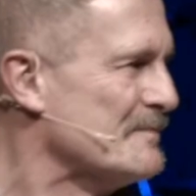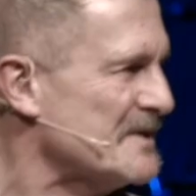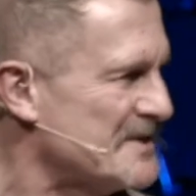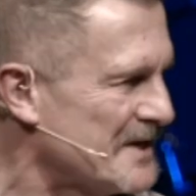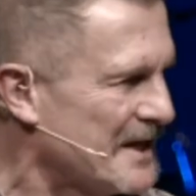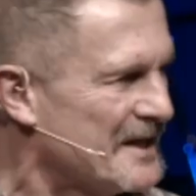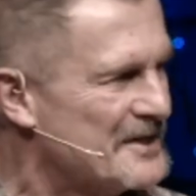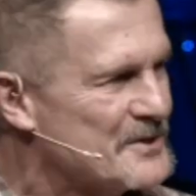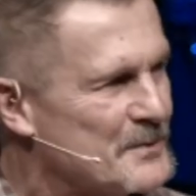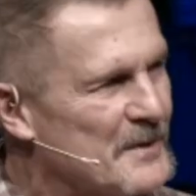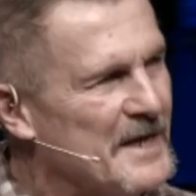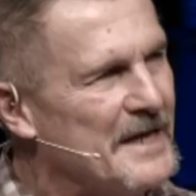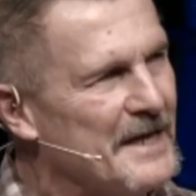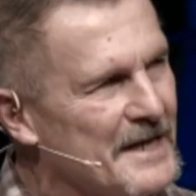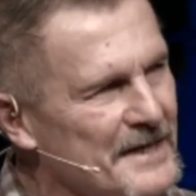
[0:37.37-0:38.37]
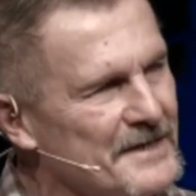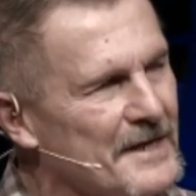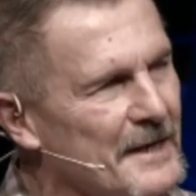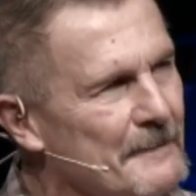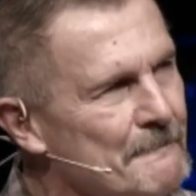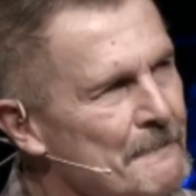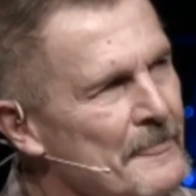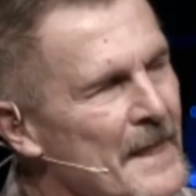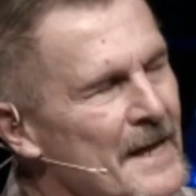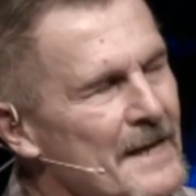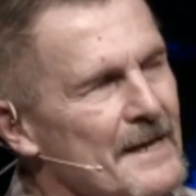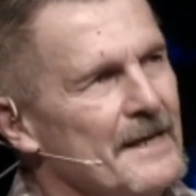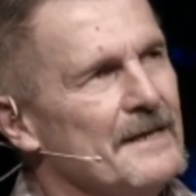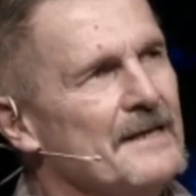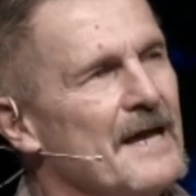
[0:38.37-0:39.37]
particularly as we get into
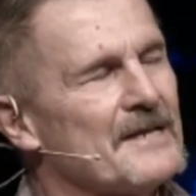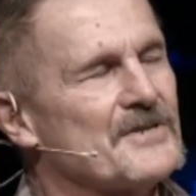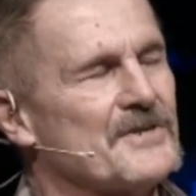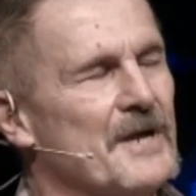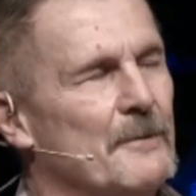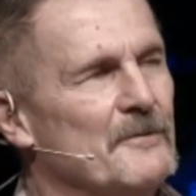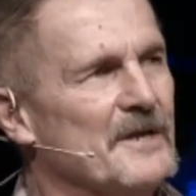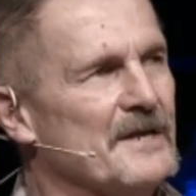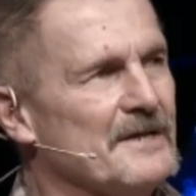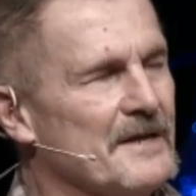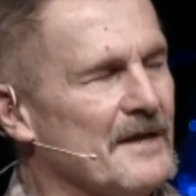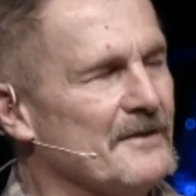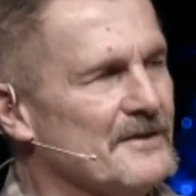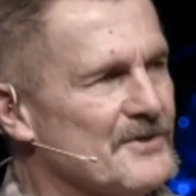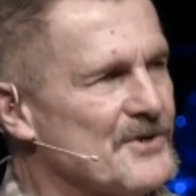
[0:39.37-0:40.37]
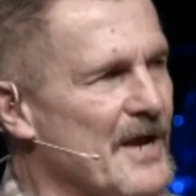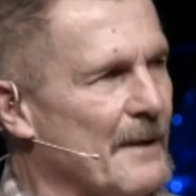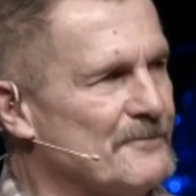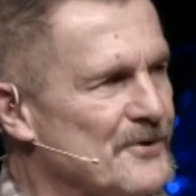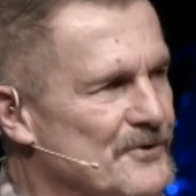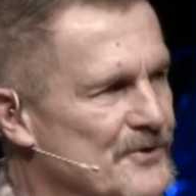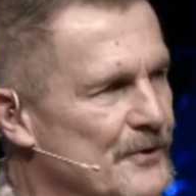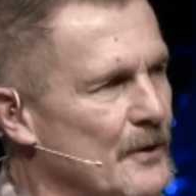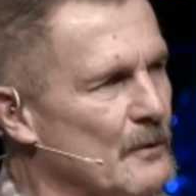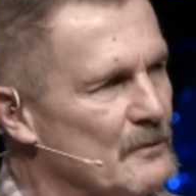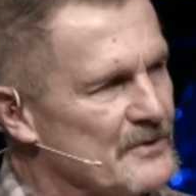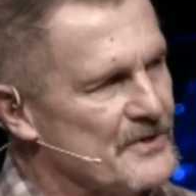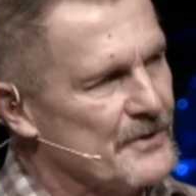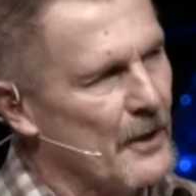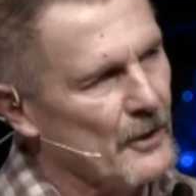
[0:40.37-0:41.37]
next time we get together in chapter 2 and
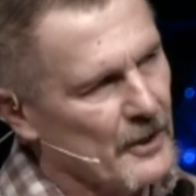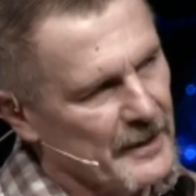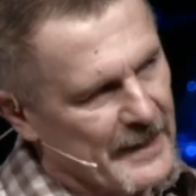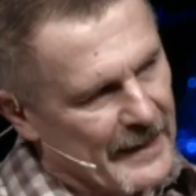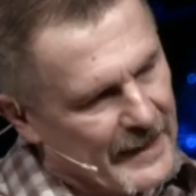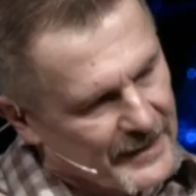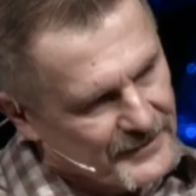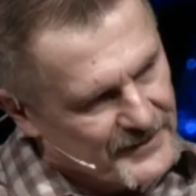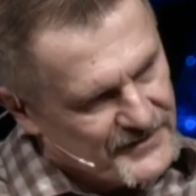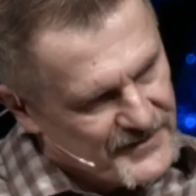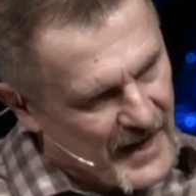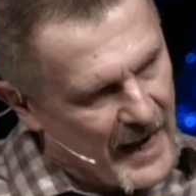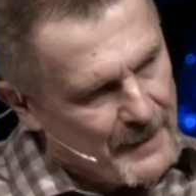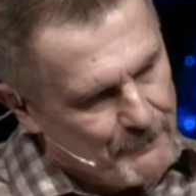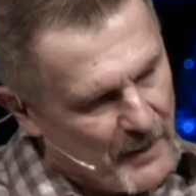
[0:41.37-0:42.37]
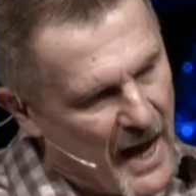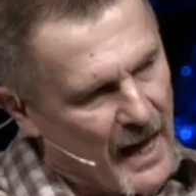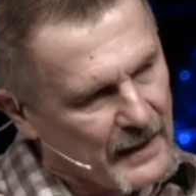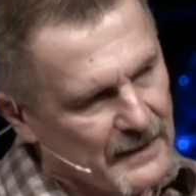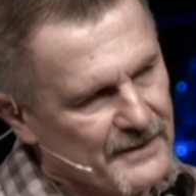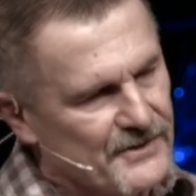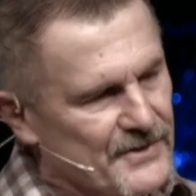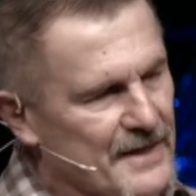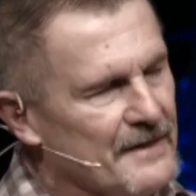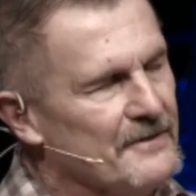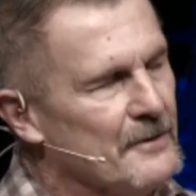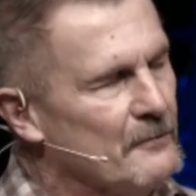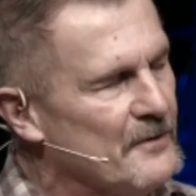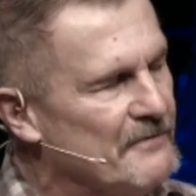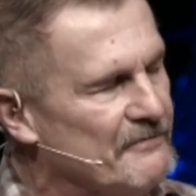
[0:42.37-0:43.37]
we'll start looking at the typology
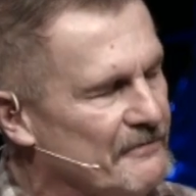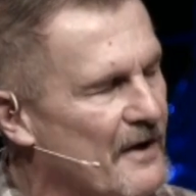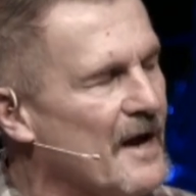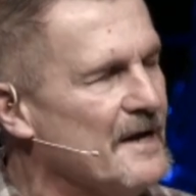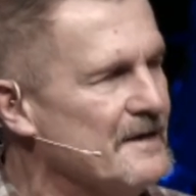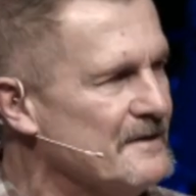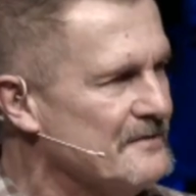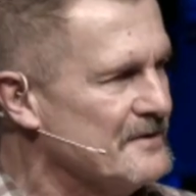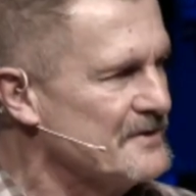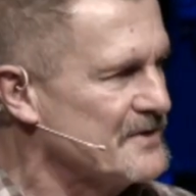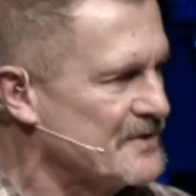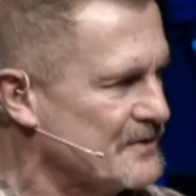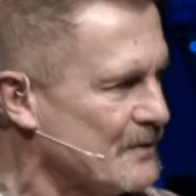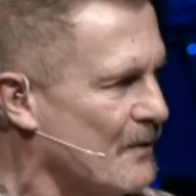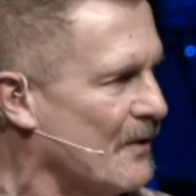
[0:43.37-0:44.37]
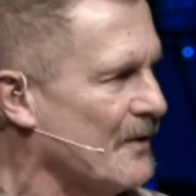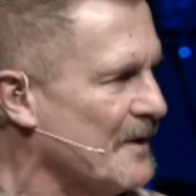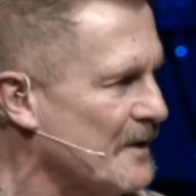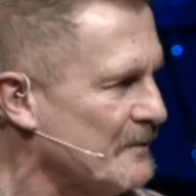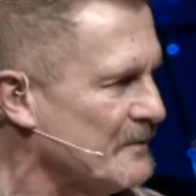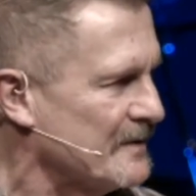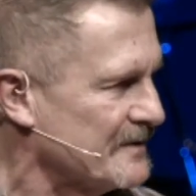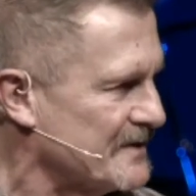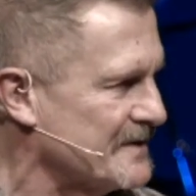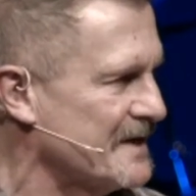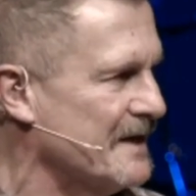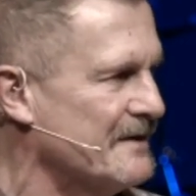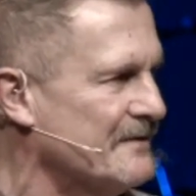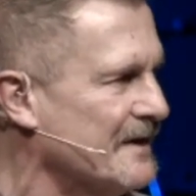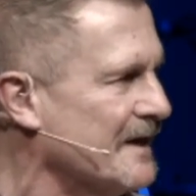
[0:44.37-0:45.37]
that we find in the story, we'll
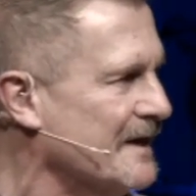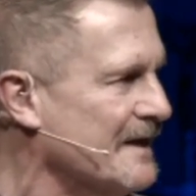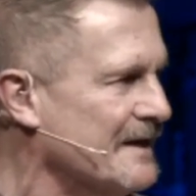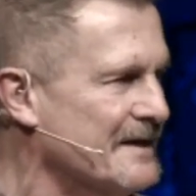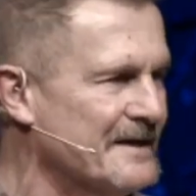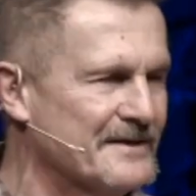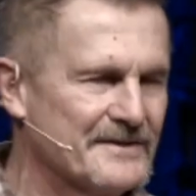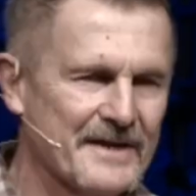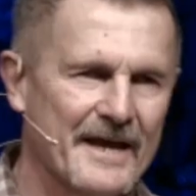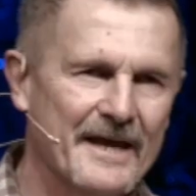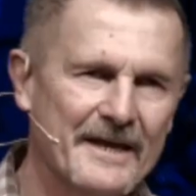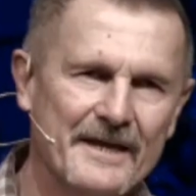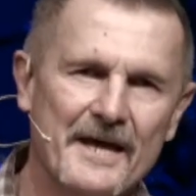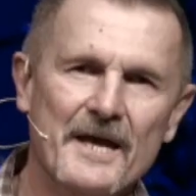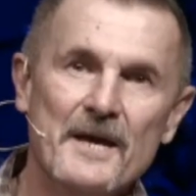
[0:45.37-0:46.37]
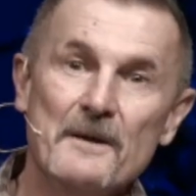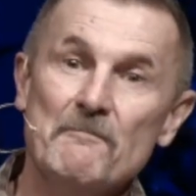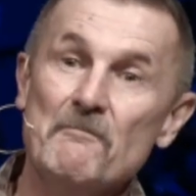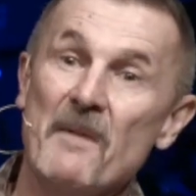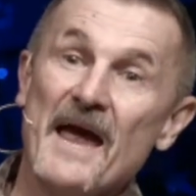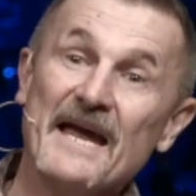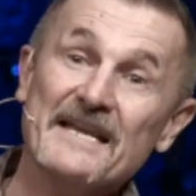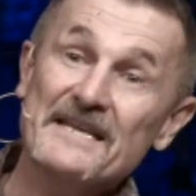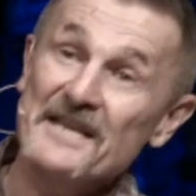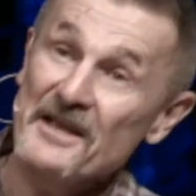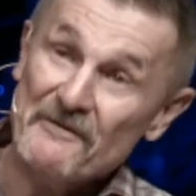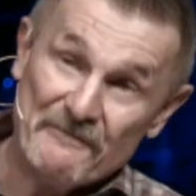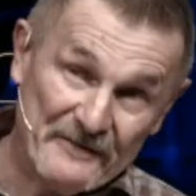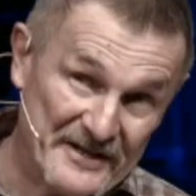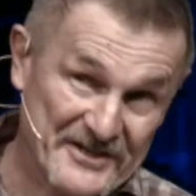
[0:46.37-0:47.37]
see that it is a
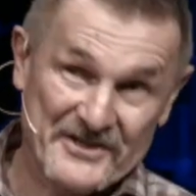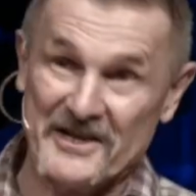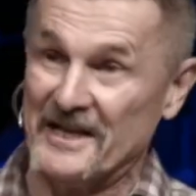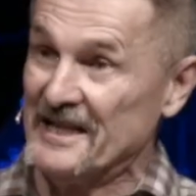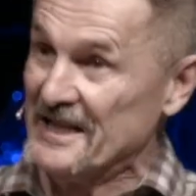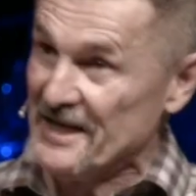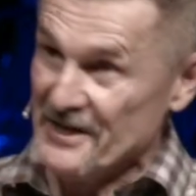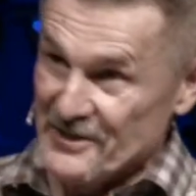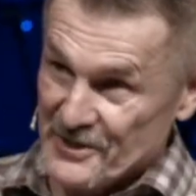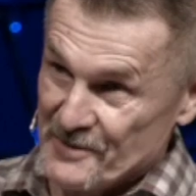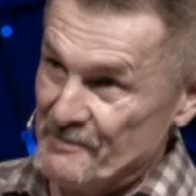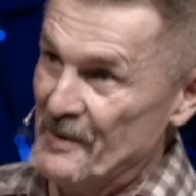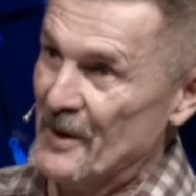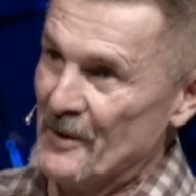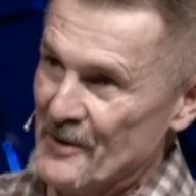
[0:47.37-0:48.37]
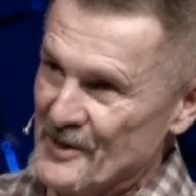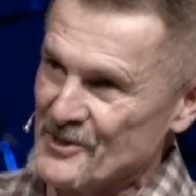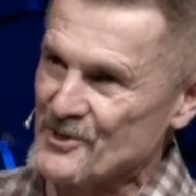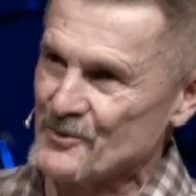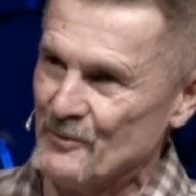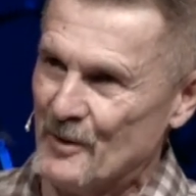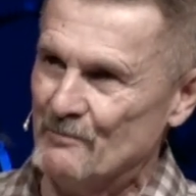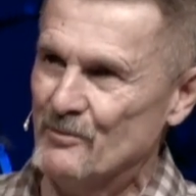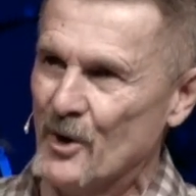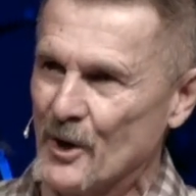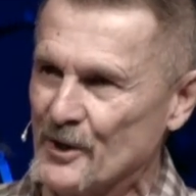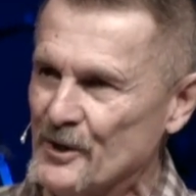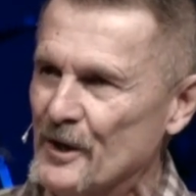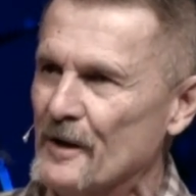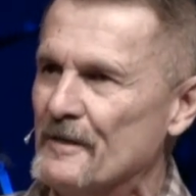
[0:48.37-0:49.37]
magnificently spiritual
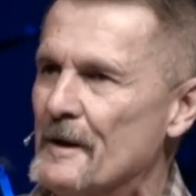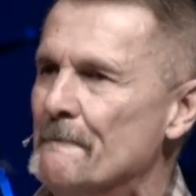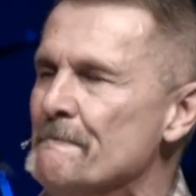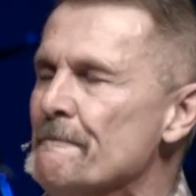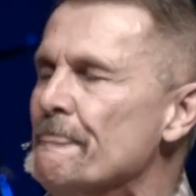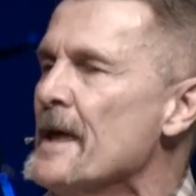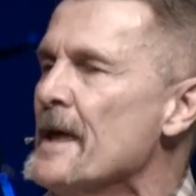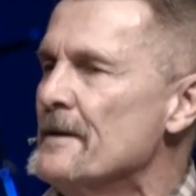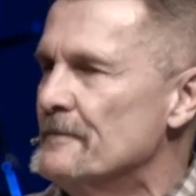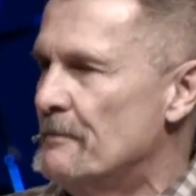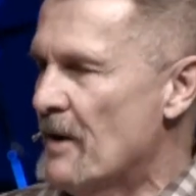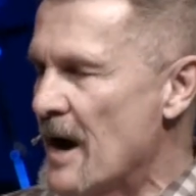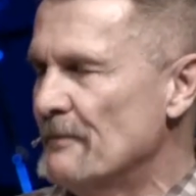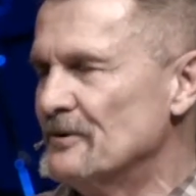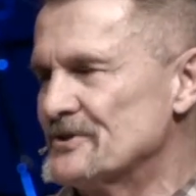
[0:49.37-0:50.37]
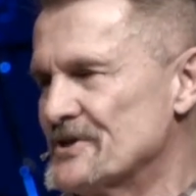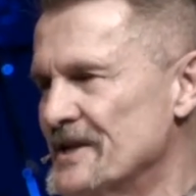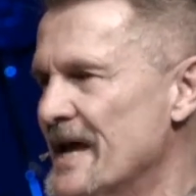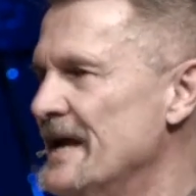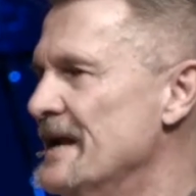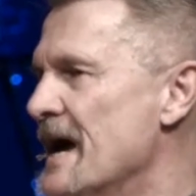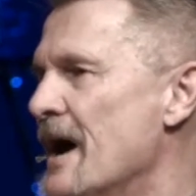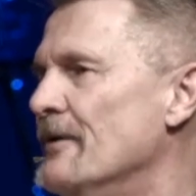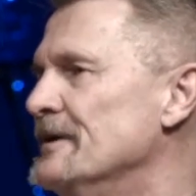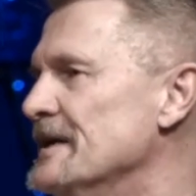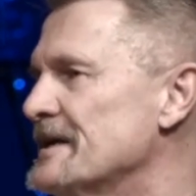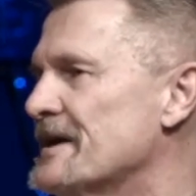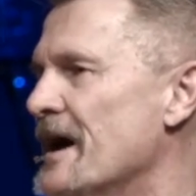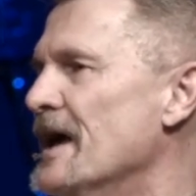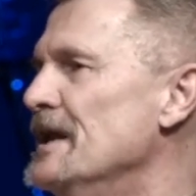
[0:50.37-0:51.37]
book. You know, the Bible's laid out
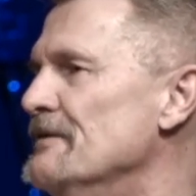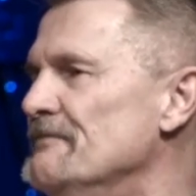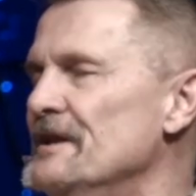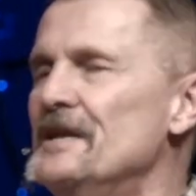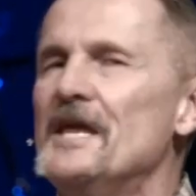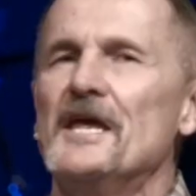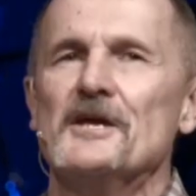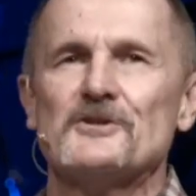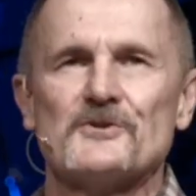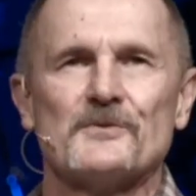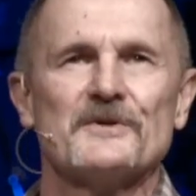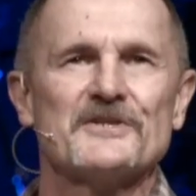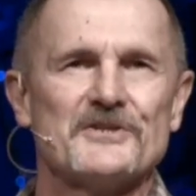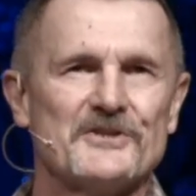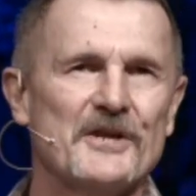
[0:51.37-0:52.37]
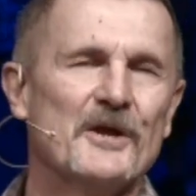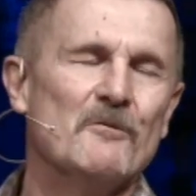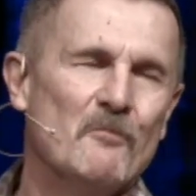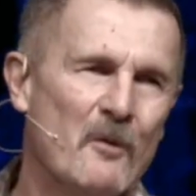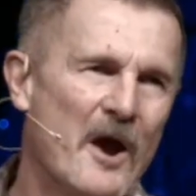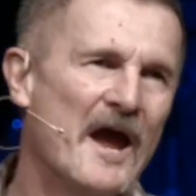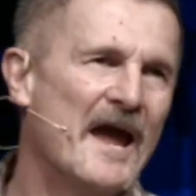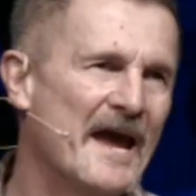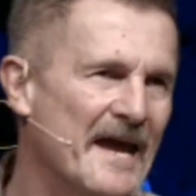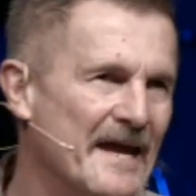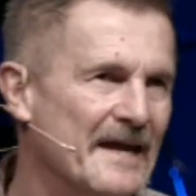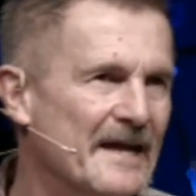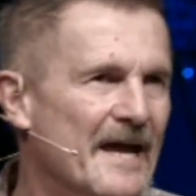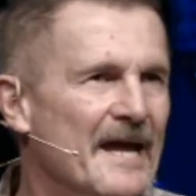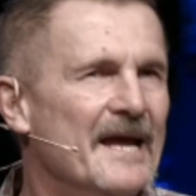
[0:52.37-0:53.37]
in kind of an interesting
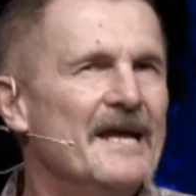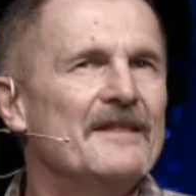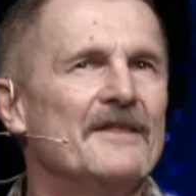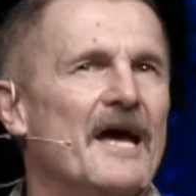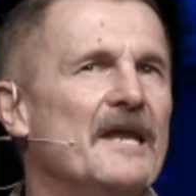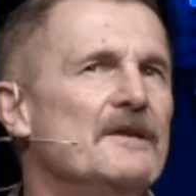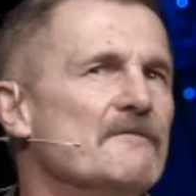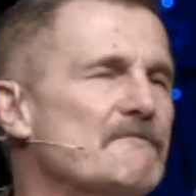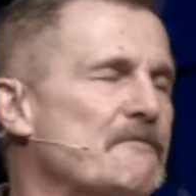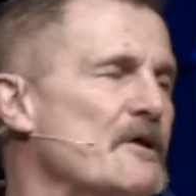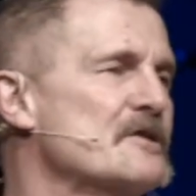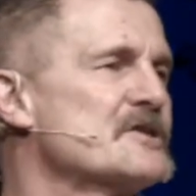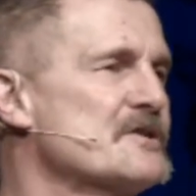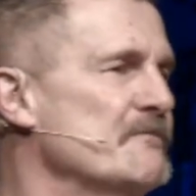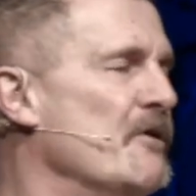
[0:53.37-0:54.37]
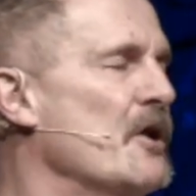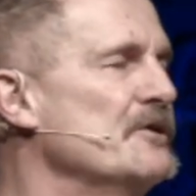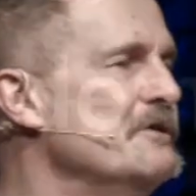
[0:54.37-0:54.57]
way. That first of all,